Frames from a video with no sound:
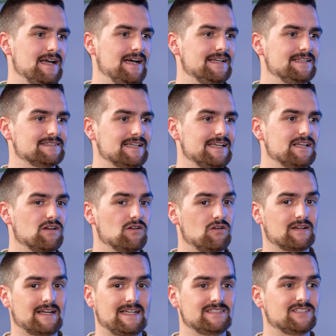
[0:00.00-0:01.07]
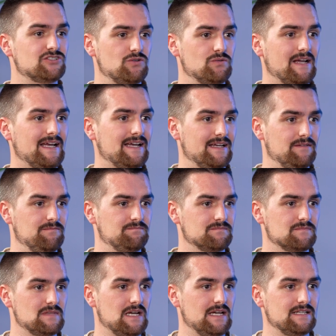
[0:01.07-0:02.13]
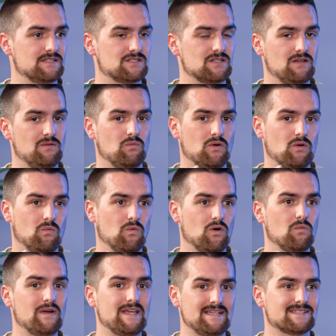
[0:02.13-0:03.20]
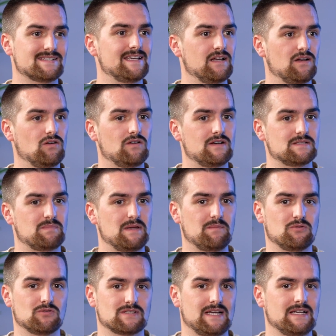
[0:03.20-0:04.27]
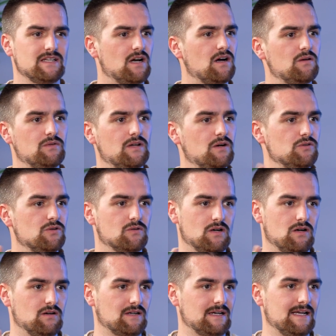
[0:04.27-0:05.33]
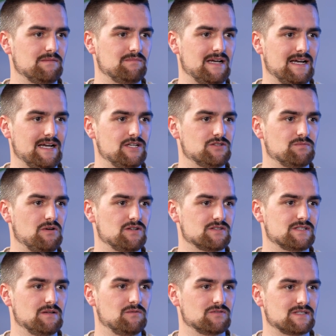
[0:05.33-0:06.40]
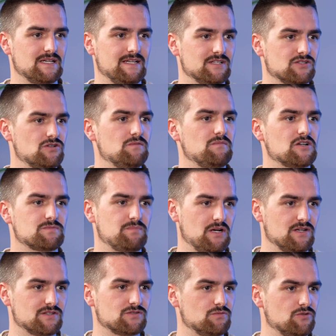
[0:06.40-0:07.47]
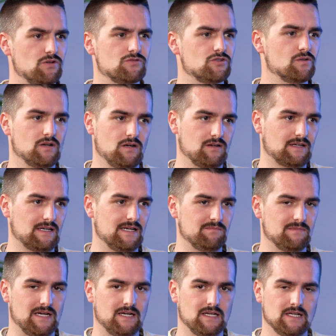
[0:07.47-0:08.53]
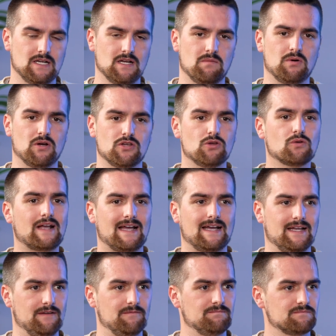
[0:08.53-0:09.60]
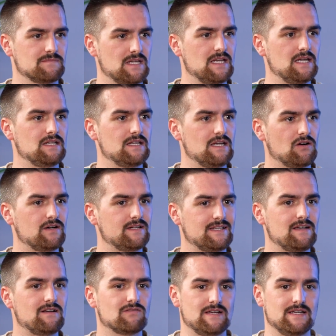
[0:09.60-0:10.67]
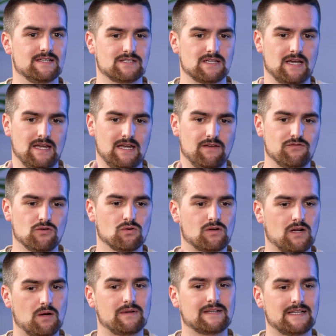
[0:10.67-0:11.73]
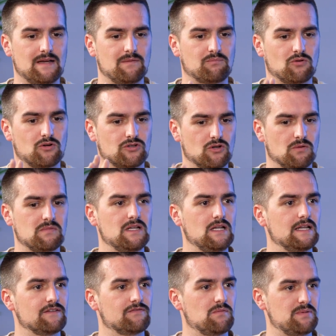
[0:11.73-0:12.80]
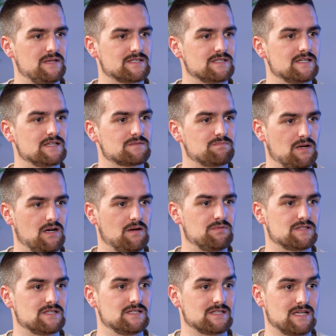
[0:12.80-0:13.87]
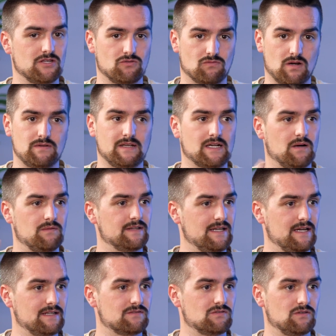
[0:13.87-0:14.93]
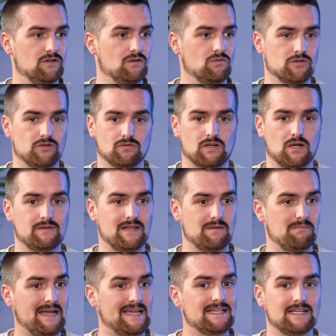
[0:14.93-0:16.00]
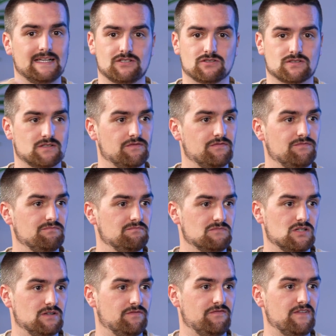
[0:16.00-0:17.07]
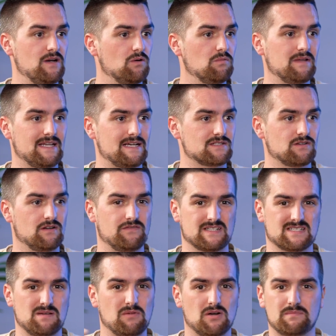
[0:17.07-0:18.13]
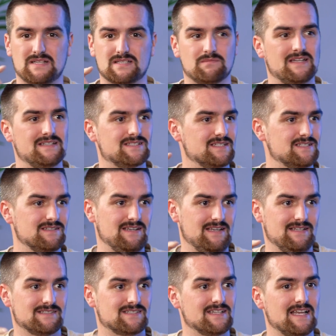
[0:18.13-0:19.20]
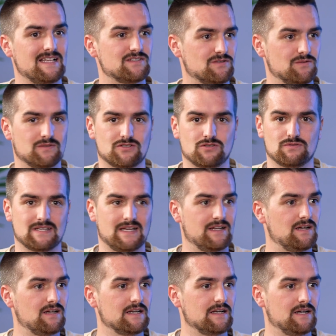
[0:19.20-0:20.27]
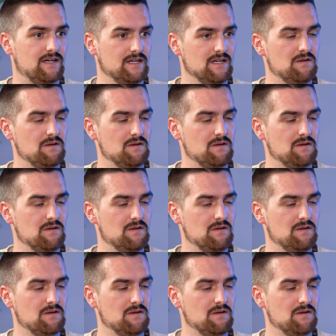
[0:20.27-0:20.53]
And in a lot of cases you can. And what we see a lot is people say, no, you can't claim that. HMRC will say there's too much personal use, you can't claim that. But you can. The idea is, if you're going there predominantly for business purposes and you're only going there or you're going there mainly just to film and that side of things, there might be some incidental, as you said earlier,